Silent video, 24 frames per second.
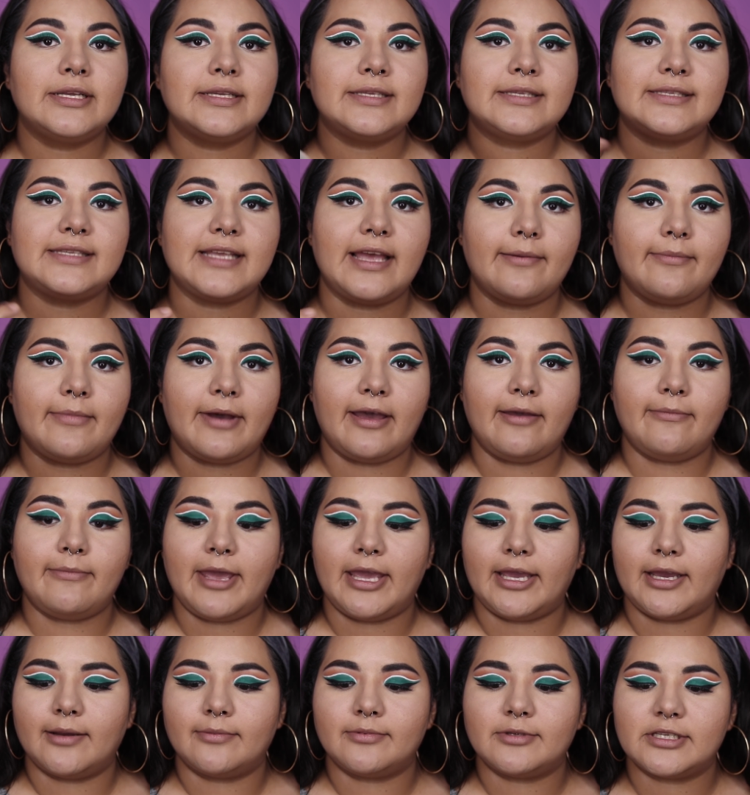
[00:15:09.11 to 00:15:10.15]
set my
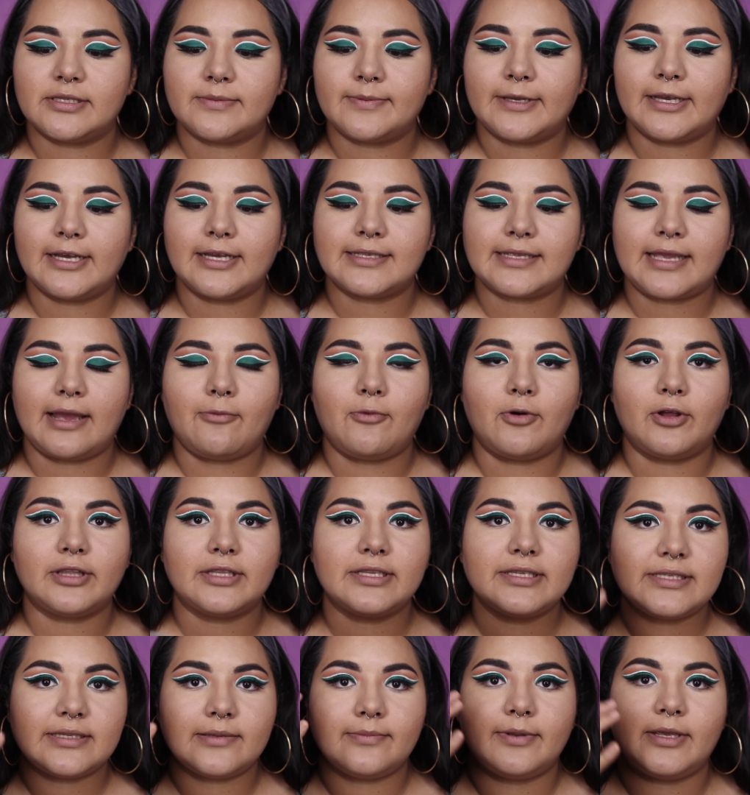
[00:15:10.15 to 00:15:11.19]
makeup just because I want
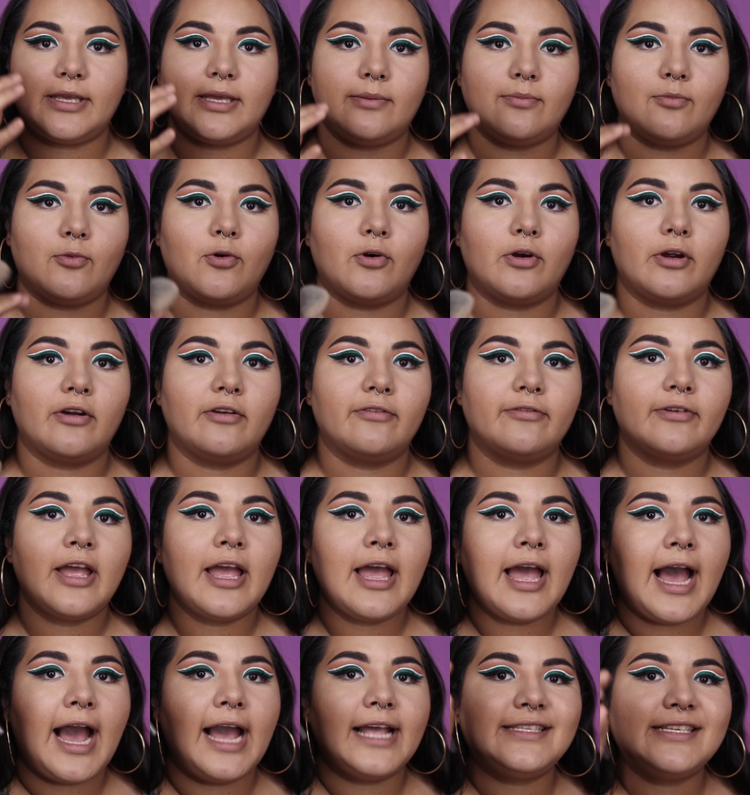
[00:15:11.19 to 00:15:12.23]
this to be more of,
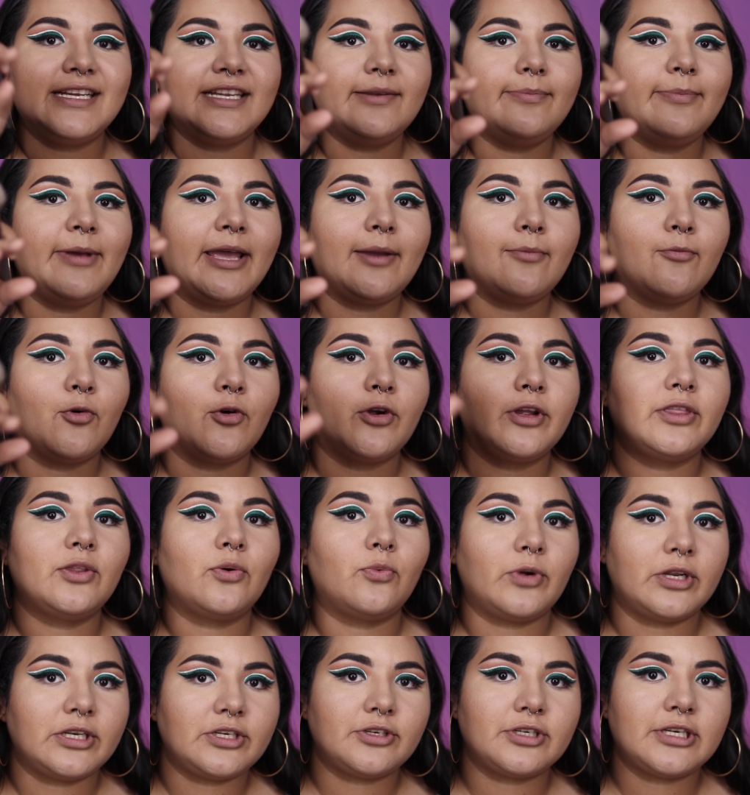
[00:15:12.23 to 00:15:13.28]
I tend to bake more in the
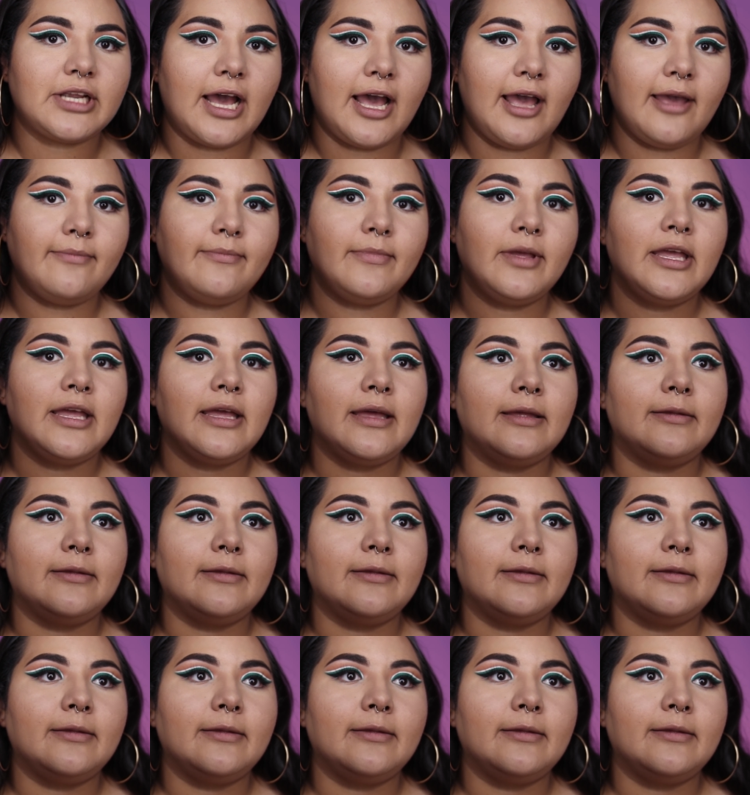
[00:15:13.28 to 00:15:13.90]
winter time